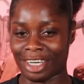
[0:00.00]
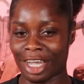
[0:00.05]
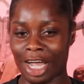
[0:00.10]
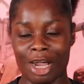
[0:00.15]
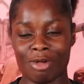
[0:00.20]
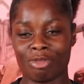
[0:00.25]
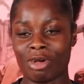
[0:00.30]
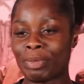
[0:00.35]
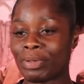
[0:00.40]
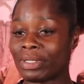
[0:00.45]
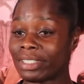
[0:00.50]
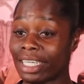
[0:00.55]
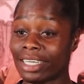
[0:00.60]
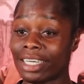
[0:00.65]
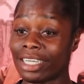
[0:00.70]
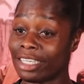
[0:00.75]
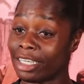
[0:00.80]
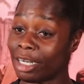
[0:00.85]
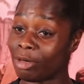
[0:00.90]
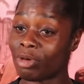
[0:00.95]
No, I'm
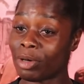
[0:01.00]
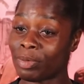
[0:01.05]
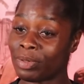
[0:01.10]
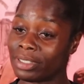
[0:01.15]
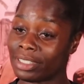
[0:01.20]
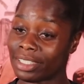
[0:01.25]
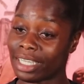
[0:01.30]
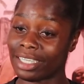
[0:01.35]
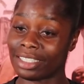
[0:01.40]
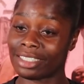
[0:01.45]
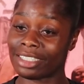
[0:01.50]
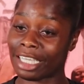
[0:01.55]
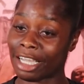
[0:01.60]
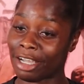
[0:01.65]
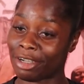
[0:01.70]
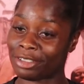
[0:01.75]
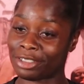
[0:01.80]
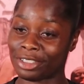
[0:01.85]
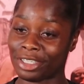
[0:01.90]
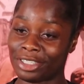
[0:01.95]
representing
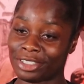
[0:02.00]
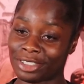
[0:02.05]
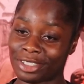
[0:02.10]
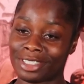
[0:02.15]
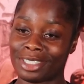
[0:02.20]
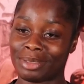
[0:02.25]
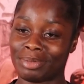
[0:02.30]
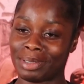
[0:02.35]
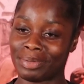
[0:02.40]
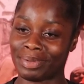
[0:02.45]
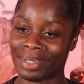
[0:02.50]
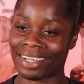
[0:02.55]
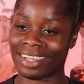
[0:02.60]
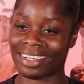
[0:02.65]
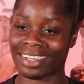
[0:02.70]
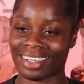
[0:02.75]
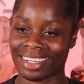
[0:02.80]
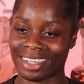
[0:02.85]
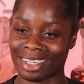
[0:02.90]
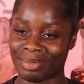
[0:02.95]
South, so it's good to be
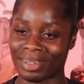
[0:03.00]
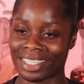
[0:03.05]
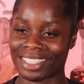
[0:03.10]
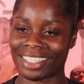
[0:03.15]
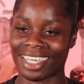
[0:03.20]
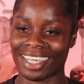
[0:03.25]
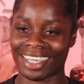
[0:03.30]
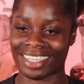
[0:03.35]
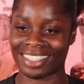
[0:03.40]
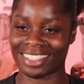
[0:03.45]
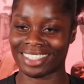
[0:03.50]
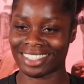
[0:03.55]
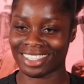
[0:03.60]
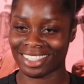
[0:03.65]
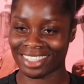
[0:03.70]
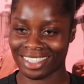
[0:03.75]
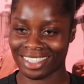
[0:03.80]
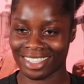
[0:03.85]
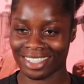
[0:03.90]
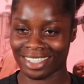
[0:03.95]
back. I'm excited.
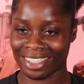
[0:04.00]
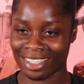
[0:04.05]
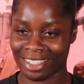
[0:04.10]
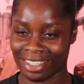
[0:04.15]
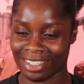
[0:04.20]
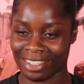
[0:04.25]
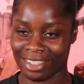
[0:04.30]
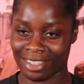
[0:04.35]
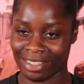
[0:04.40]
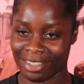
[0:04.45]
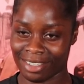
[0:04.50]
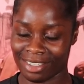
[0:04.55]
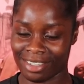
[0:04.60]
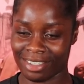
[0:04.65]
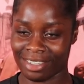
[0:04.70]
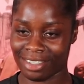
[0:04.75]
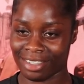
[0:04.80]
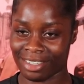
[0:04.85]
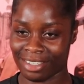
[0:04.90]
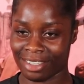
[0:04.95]
And obviously you're a
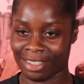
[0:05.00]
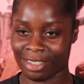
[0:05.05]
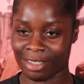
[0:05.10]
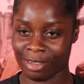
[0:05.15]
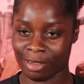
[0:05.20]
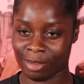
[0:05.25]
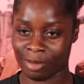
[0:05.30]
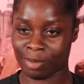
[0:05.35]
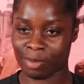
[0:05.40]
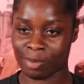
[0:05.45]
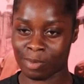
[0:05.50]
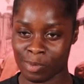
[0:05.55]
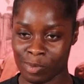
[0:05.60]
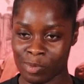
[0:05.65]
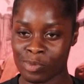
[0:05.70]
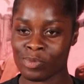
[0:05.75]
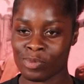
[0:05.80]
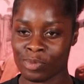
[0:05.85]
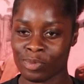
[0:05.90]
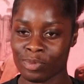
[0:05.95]
forward attacking
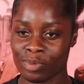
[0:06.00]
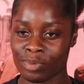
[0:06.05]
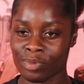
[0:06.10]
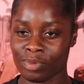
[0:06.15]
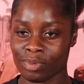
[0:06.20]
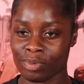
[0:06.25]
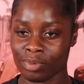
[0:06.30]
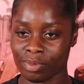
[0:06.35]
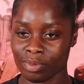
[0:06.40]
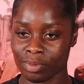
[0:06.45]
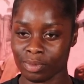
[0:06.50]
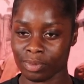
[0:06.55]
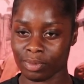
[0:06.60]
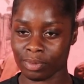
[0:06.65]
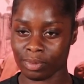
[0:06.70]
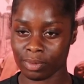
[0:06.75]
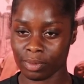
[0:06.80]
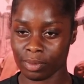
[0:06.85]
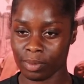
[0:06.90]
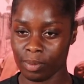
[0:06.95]
player. What are you looking to
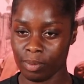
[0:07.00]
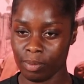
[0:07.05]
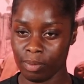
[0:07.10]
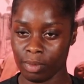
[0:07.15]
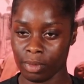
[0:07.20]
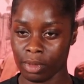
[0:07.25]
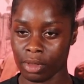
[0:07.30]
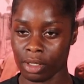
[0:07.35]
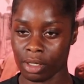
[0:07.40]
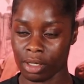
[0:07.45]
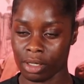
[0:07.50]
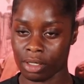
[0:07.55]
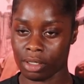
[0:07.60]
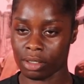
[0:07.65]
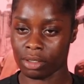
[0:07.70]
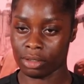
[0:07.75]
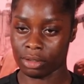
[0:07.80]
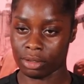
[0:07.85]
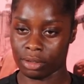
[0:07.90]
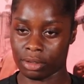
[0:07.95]
implement here whilst you're with
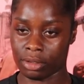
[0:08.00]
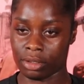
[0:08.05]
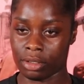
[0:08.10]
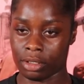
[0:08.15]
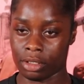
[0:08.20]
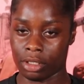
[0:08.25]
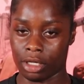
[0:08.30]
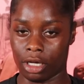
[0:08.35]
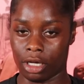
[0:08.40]
the Addicts?